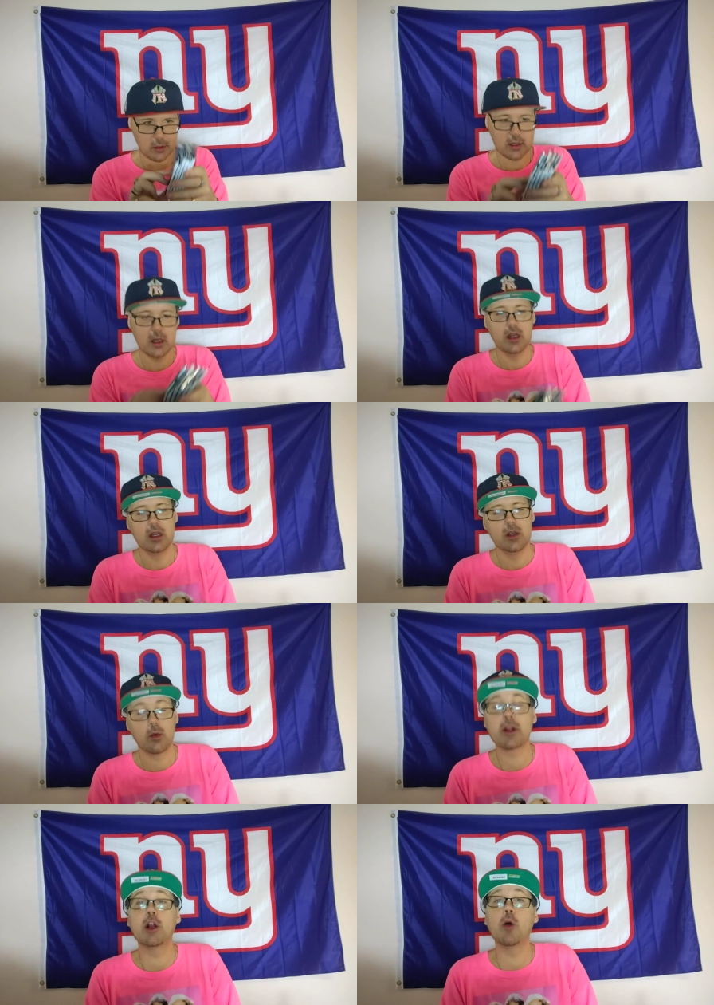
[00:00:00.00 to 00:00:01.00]
one.
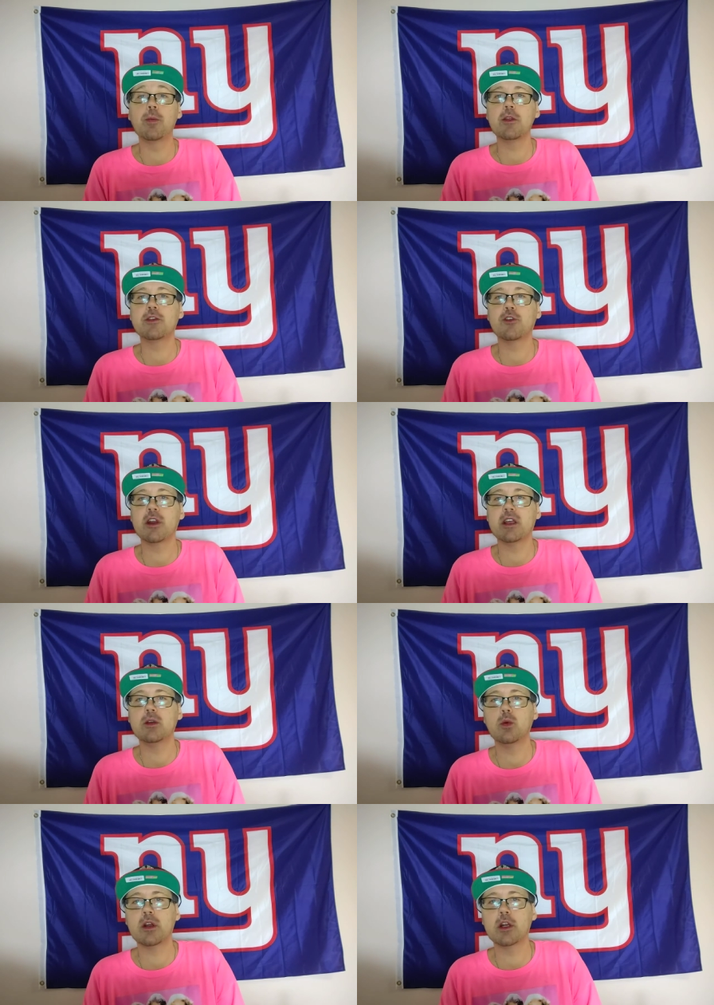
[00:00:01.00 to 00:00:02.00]
We're going to open three.
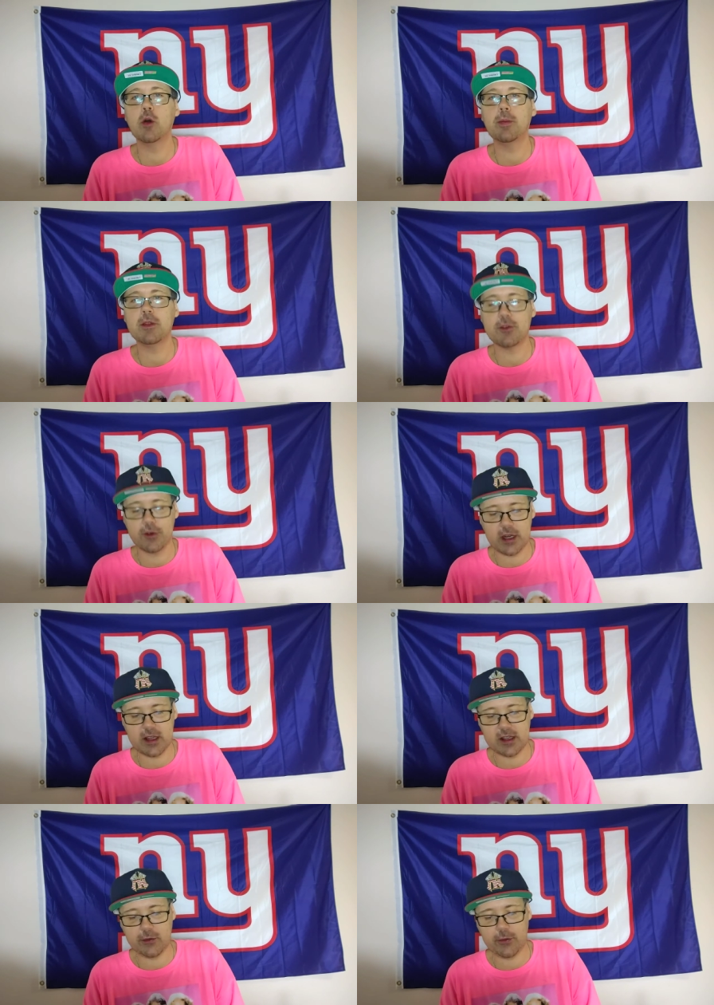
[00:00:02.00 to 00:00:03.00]
We're going to open three in
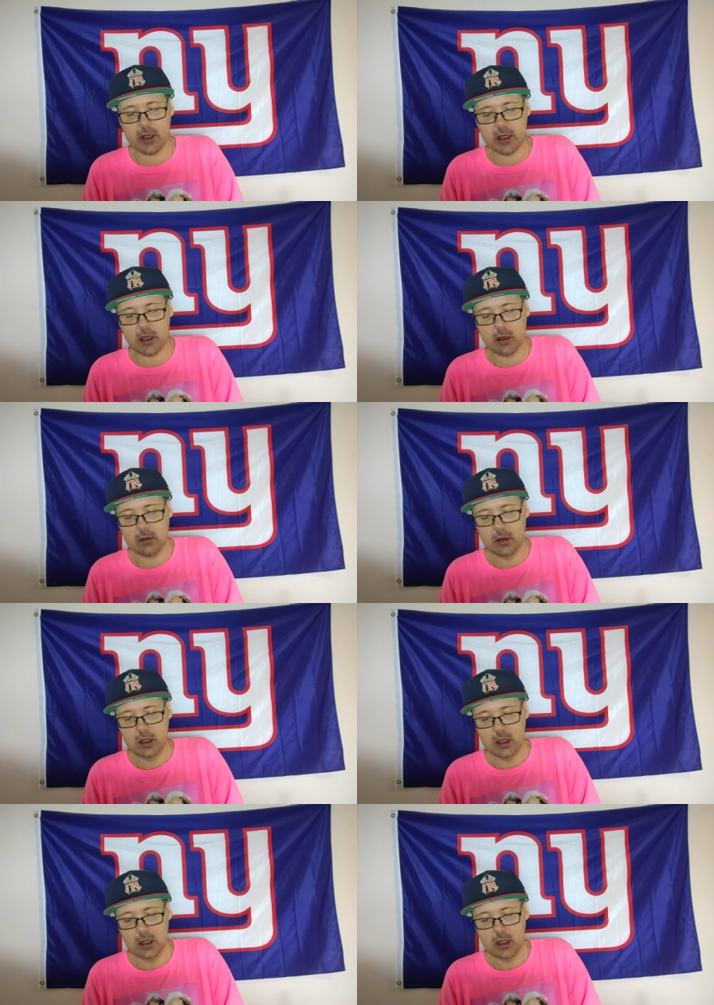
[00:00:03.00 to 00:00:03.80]
this video.